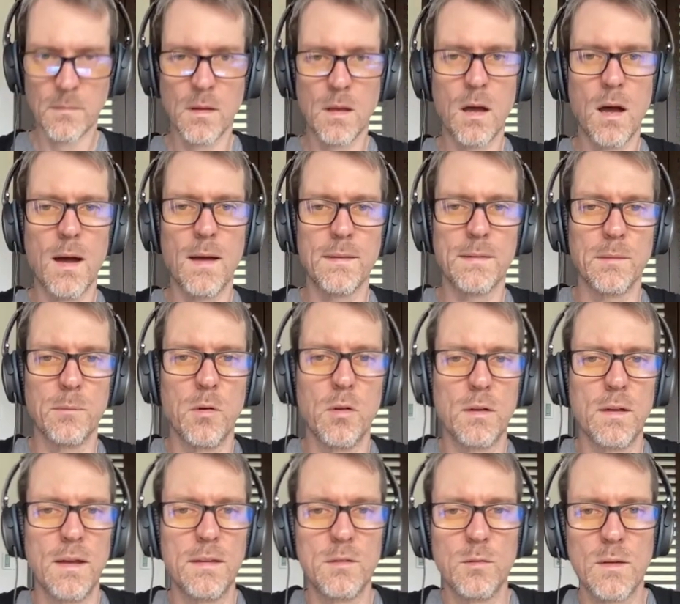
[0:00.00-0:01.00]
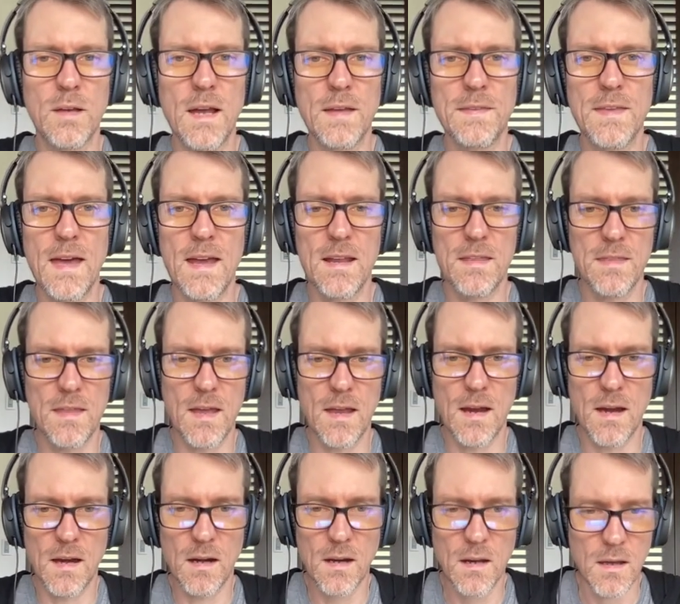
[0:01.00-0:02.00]
Awesome. Okay, so we got that in
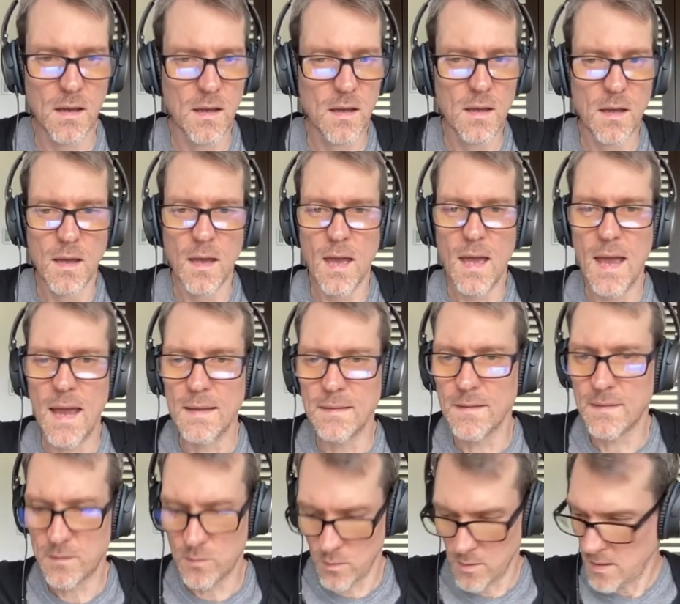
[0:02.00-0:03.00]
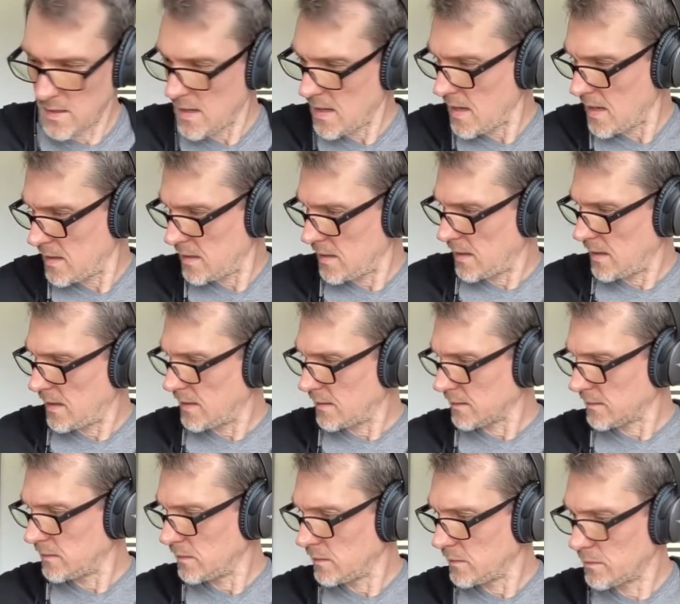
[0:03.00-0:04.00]
there. And let's go ahead and
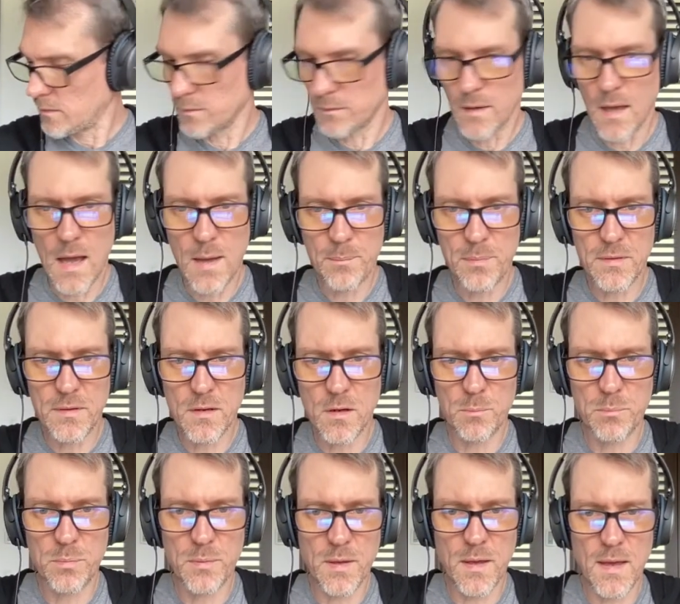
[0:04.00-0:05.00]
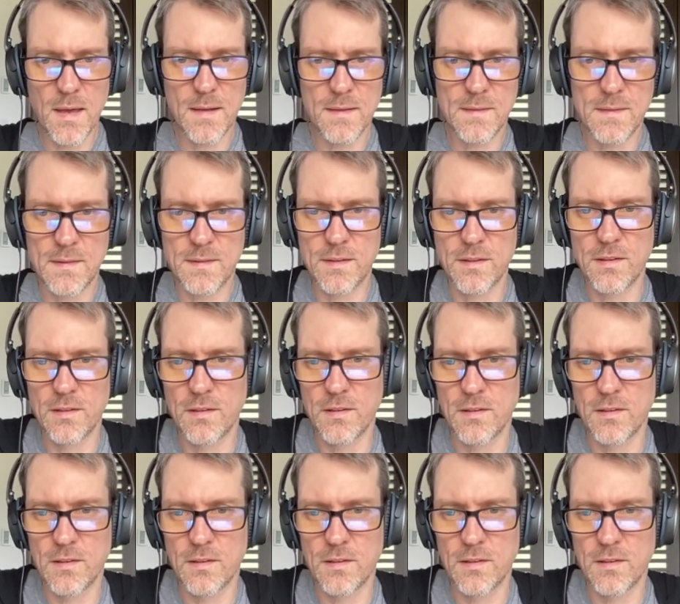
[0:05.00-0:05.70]
clean this up a little bit.